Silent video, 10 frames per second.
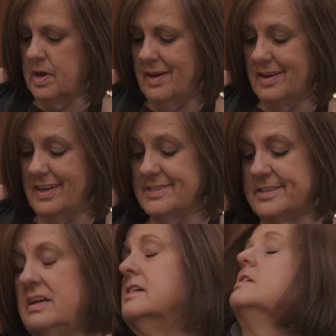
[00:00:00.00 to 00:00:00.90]
And that's
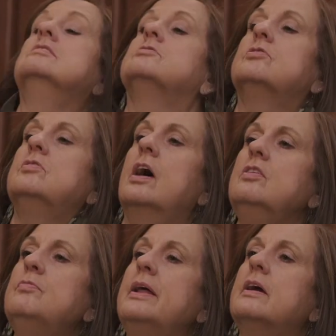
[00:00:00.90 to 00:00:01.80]
it. So now
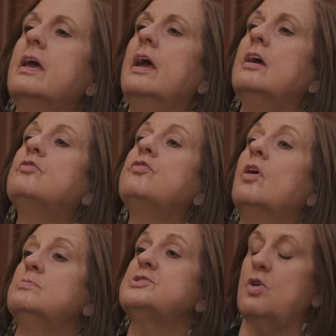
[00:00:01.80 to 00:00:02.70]
you've made a cake
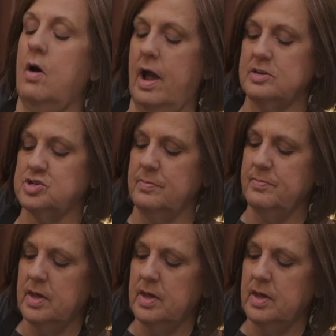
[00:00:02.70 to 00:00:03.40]
from scratch.